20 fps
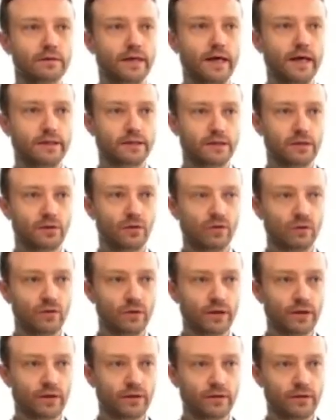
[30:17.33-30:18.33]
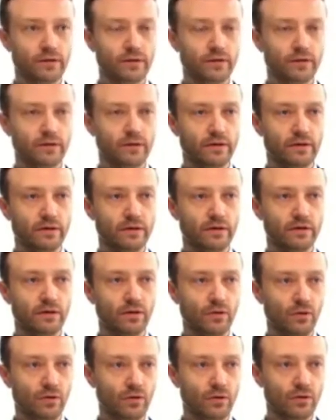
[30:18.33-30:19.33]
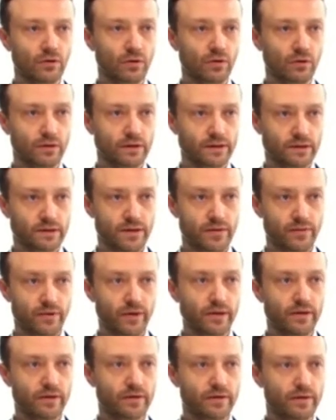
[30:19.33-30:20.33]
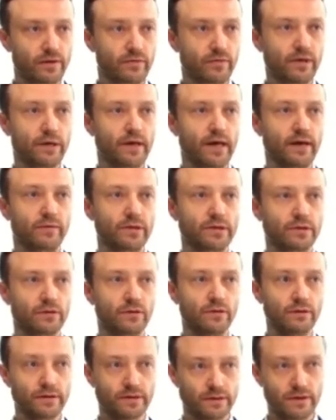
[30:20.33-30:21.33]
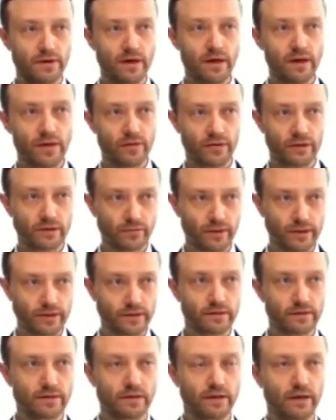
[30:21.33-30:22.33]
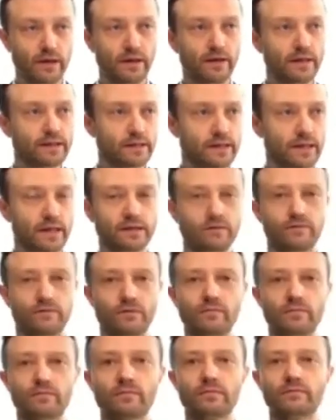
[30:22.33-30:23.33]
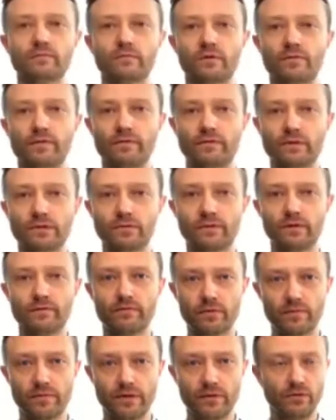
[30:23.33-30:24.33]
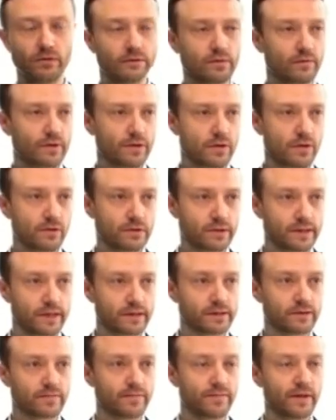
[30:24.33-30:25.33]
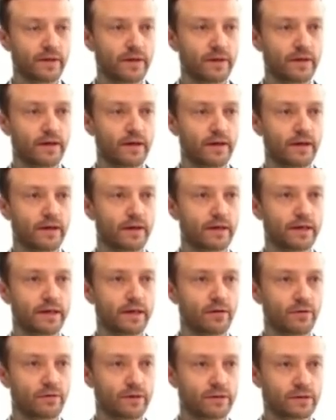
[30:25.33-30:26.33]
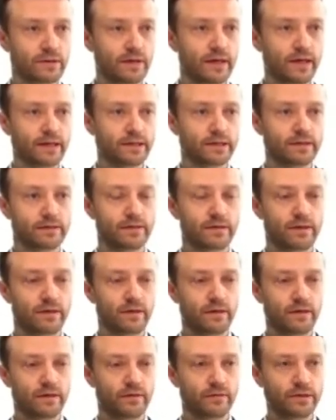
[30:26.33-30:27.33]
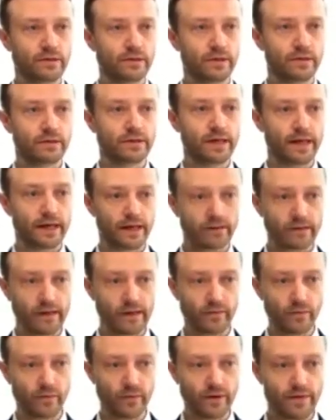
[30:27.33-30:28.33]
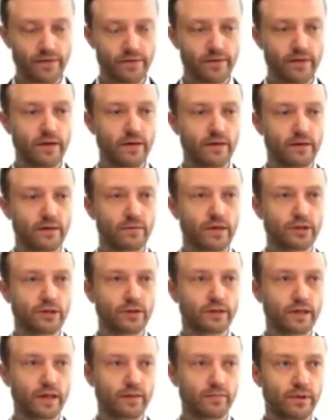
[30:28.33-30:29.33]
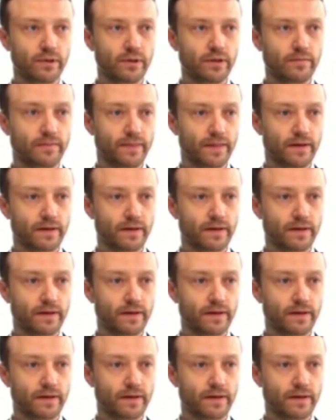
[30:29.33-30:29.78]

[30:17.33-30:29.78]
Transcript: case law in all these three areas, all these three trends. And let's start from the first one, from the withholding tax. Here on the slide, there is a diagram with Russian company,